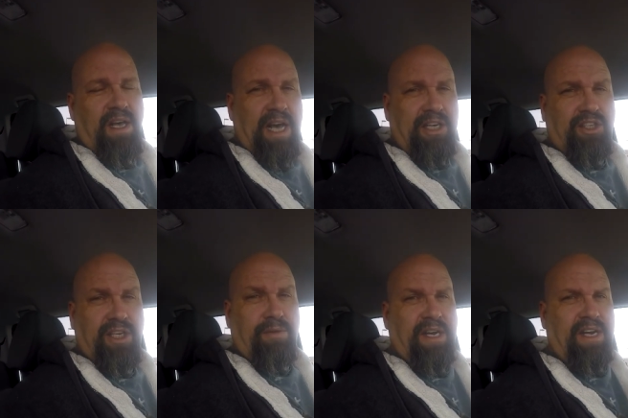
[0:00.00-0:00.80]

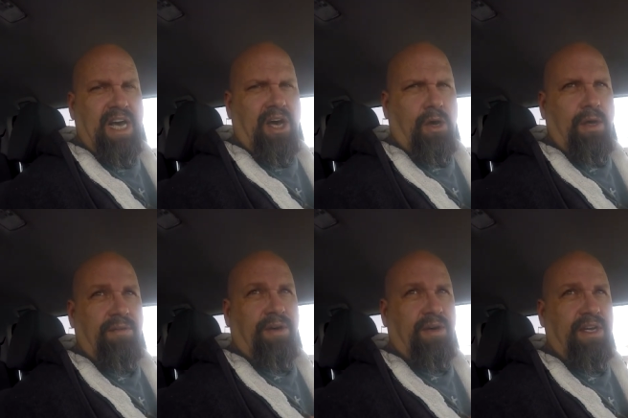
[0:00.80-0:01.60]
Actually, right now, I
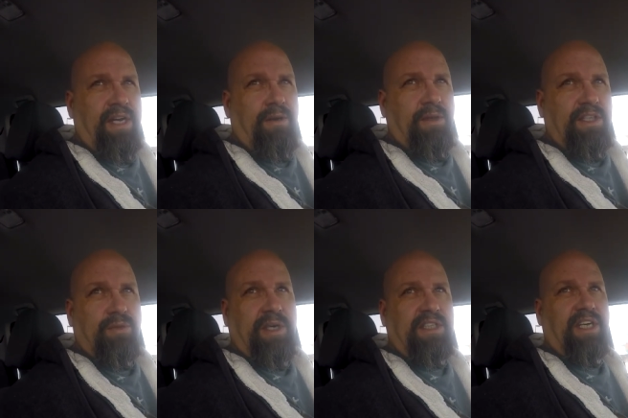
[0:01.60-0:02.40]
found a really
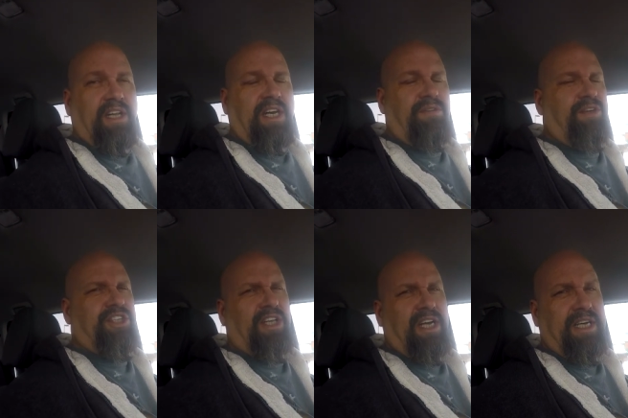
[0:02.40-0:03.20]
sweet deal on
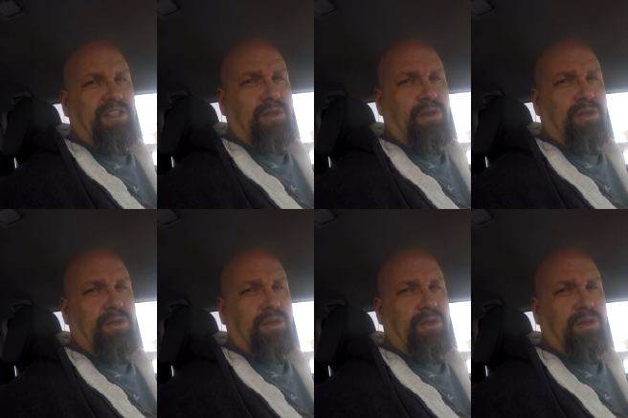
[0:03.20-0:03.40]
fishing lines,